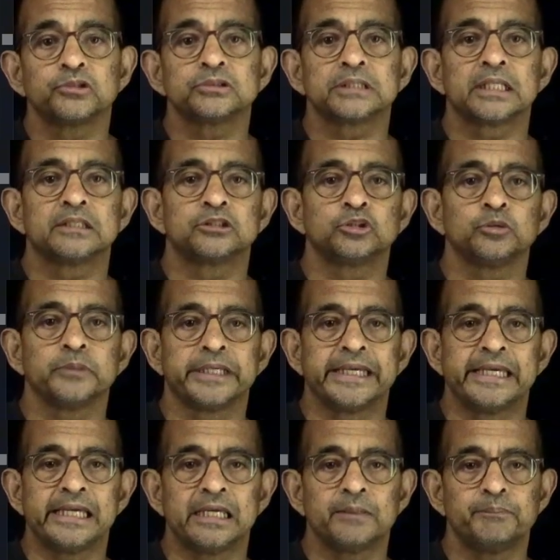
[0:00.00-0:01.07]
I assume A
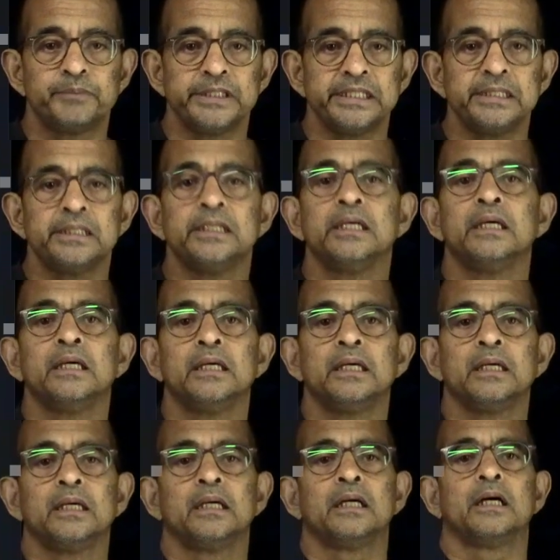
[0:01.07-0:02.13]
and B
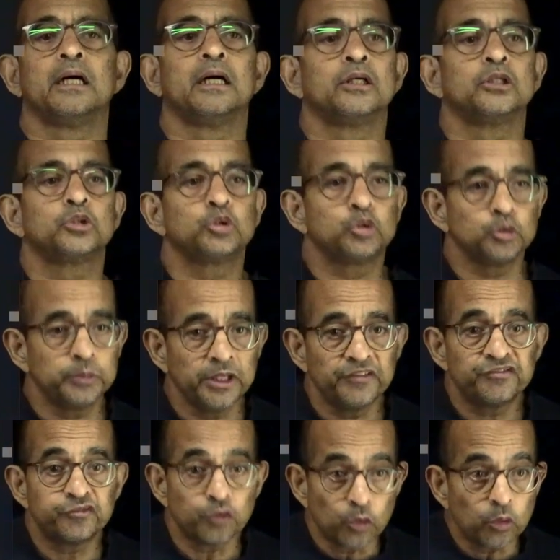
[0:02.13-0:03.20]
to be
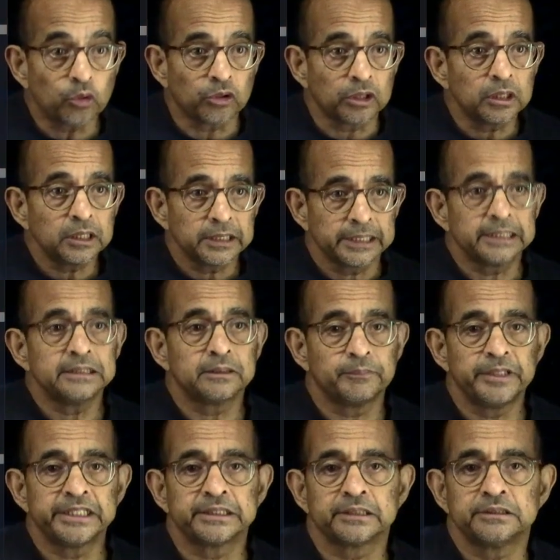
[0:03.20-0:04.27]
4 in the
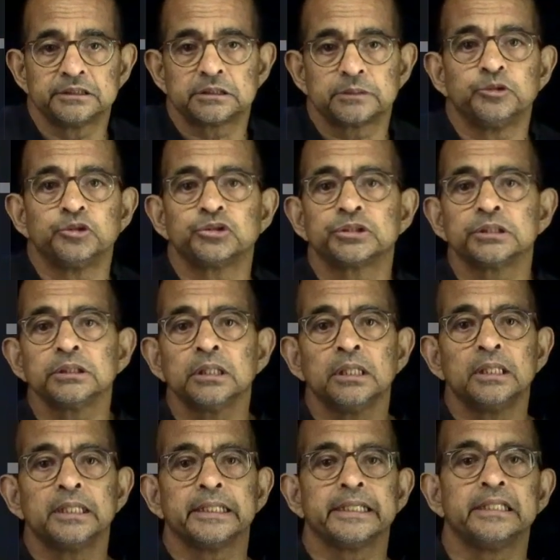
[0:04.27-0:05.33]
beta distribution.
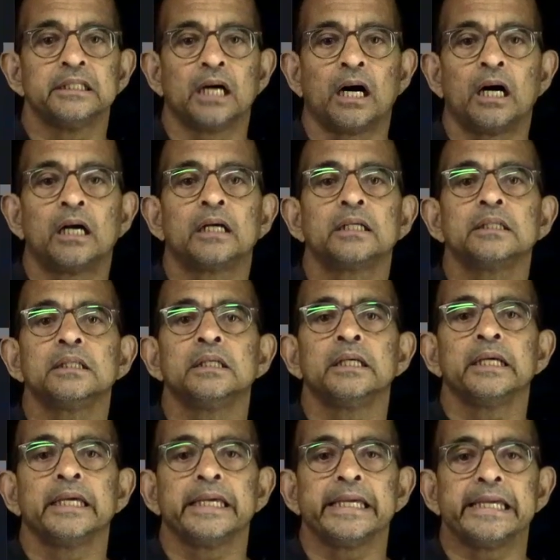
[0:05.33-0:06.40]
In R,
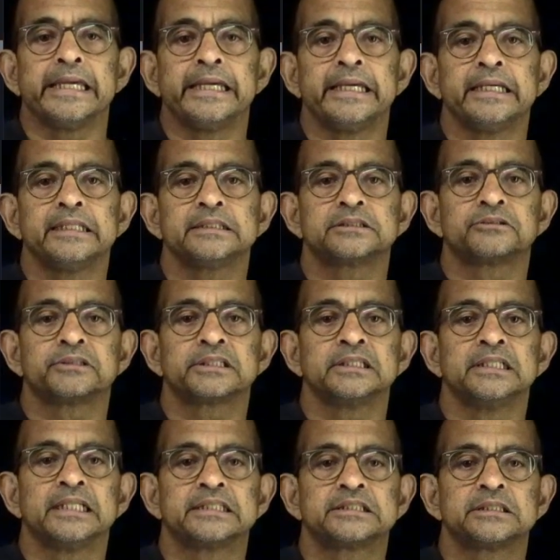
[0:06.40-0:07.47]
A is written
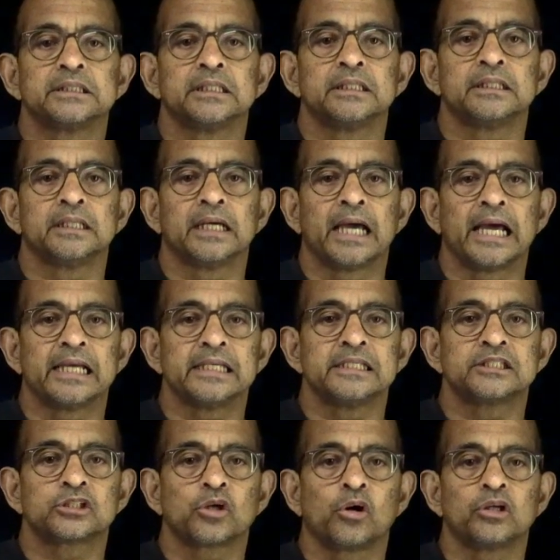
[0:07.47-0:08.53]
as is
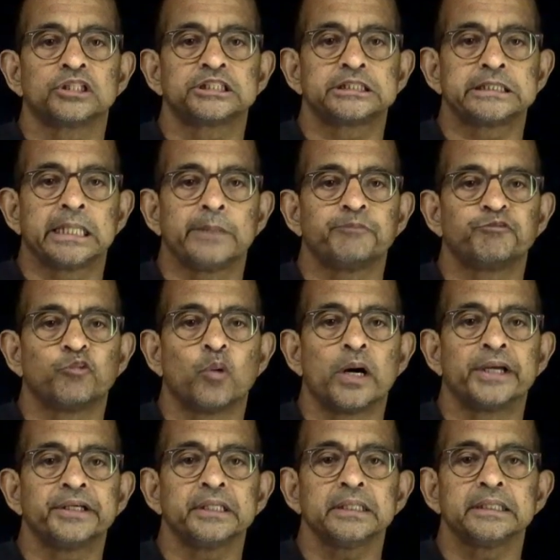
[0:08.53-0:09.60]
called shape
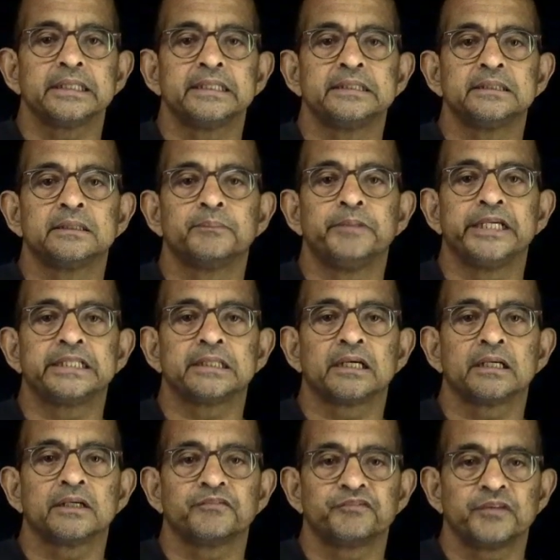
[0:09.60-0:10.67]
1 in the
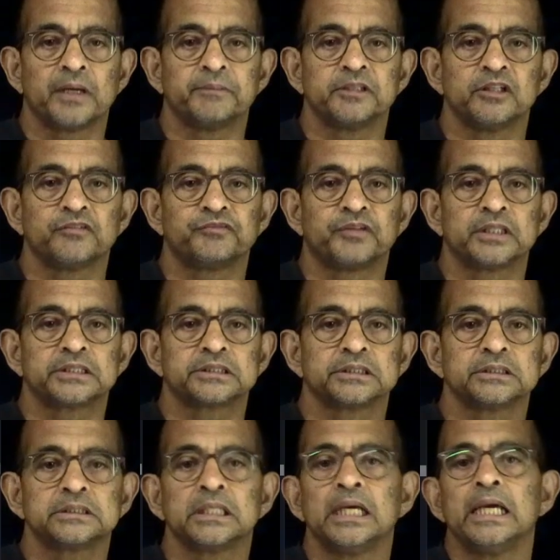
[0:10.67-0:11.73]
beta family of
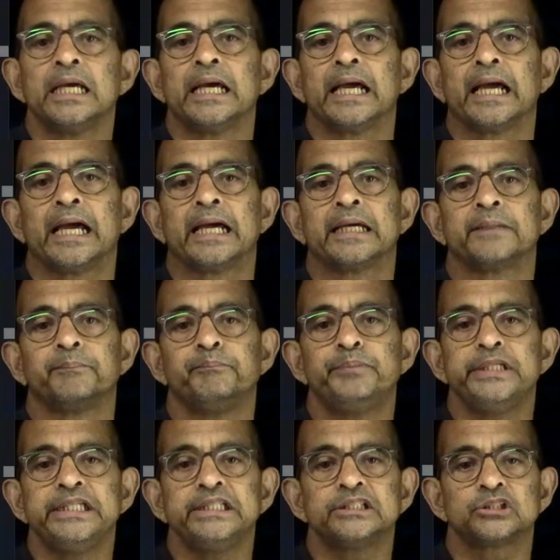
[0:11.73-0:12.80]
functions, and
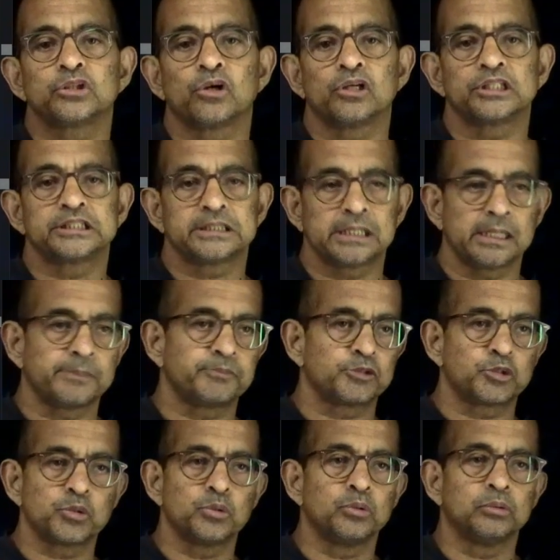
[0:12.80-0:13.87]
B is called shape
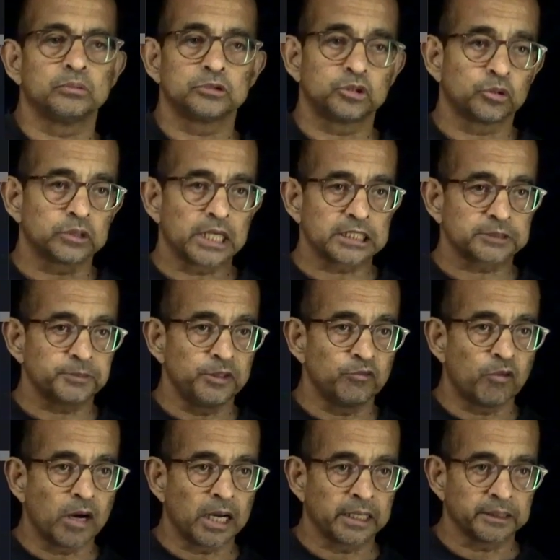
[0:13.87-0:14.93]
2. Don't ask me
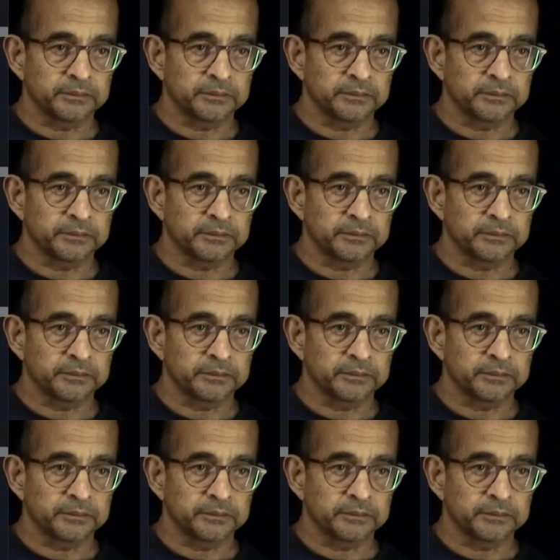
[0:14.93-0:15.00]
why.